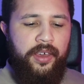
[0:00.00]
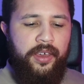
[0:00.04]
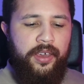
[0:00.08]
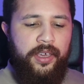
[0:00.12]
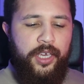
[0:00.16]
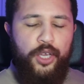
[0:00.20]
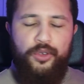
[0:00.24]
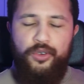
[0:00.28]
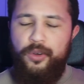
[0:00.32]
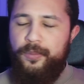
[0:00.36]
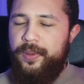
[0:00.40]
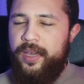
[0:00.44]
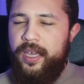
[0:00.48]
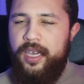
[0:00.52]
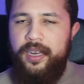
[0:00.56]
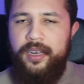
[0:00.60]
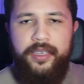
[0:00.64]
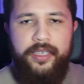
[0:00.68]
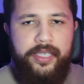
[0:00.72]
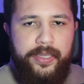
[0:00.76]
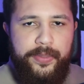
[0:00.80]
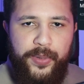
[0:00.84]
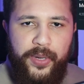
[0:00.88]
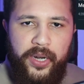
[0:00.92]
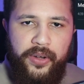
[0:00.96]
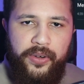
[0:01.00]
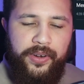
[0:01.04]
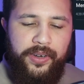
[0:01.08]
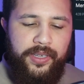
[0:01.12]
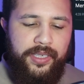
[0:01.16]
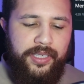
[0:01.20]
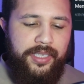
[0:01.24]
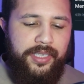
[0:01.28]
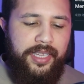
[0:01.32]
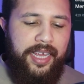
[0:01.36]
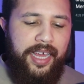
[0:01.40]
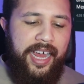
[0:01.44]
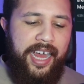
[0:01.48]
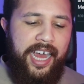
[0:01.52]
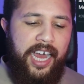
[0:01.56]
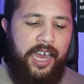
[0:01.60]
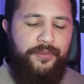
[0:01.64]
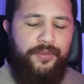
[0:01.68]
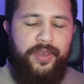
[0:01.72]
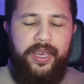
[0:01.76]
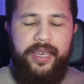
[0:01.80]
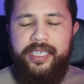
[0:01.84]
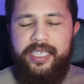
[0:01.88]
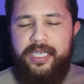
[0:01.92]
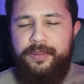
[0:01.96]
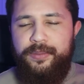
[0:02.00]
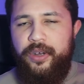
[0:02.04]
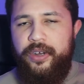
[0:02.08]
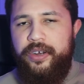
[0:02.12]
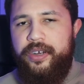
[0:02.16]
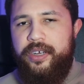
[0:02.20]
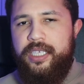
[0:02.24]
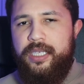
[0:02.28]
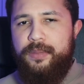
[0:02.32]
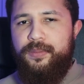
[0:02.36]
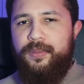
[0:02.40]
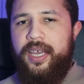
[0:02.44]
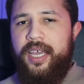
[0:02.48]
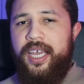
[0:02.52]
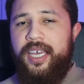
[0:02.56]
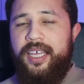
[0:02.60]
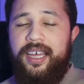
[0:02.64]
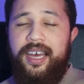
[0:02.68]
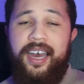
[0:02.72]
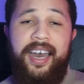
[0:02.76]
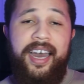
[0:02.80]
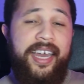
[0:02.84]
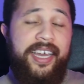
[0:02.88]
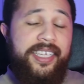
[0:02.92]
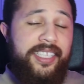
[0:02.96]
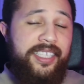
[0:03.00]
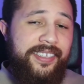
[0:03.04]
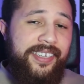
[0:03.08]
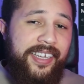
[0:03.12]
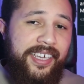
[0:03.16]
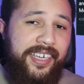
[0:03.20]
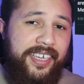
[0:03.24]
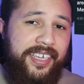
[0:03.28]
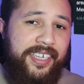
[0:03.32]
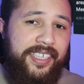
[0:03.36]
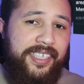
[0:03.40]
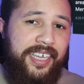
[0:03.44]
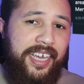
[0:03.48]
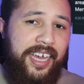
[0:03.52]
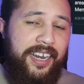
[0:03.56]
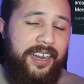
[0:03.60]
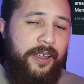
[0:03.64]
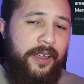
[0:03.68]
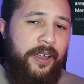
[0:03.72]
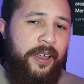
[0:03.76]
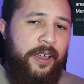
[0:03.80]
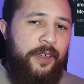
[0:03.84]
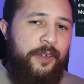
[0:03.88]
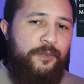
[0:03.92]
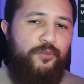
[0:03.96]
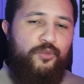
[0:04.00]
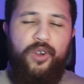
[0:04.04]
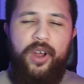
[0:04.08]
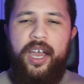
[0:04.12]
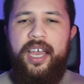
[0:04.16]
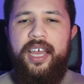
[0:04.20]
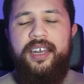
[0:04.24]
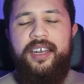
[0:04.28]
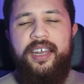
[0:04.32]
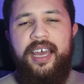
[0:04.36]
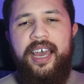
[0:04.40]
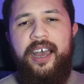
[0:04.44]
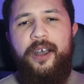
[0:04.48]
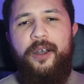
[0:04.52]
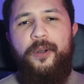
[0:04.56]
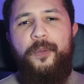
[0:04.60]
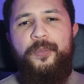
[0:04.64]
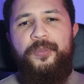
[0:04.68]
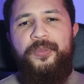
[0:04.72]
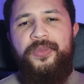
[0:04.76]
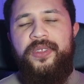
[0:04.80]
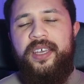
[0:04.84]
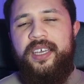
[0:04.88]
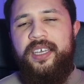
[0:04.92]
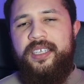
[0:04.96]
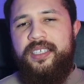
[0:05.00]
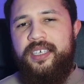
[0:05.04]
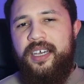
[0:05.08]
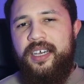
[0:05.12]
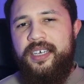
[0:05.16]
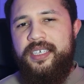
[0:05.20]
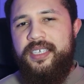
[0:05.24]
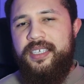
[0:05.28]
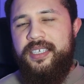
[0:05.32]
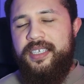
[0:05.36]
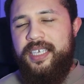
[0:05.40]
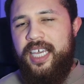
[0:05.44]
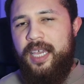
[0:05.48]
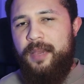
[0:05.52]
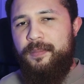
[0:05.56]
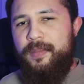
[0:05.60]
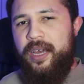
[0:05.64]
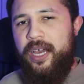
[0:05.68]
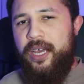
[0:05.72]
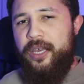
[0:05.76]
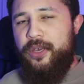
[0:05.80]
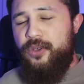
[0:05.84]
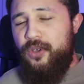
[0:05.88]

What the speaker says: European experience, that have experience playing in the highest leagues, and right now, it does seem like